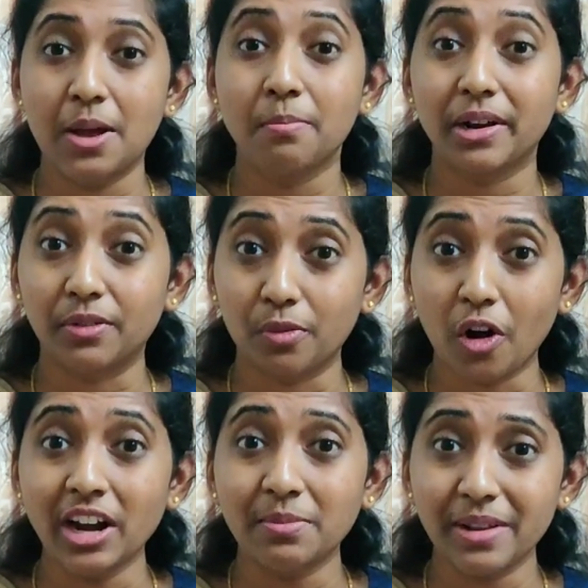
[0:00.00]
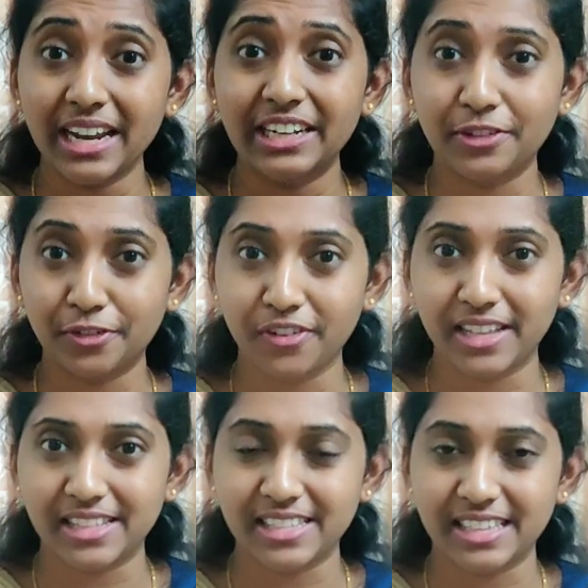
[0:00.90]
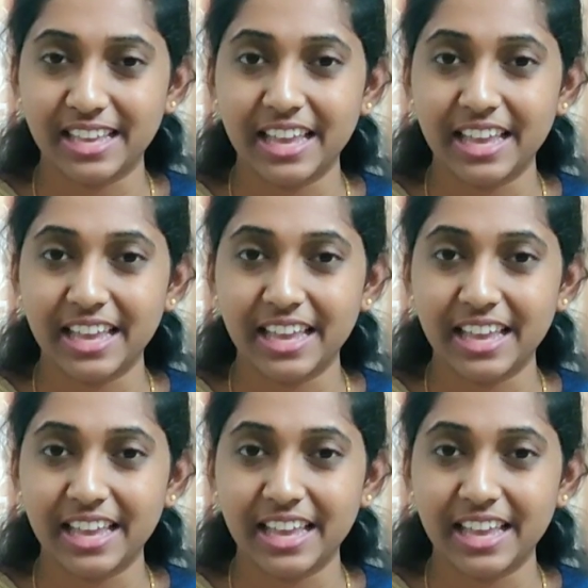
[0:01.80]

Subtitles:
But what made difference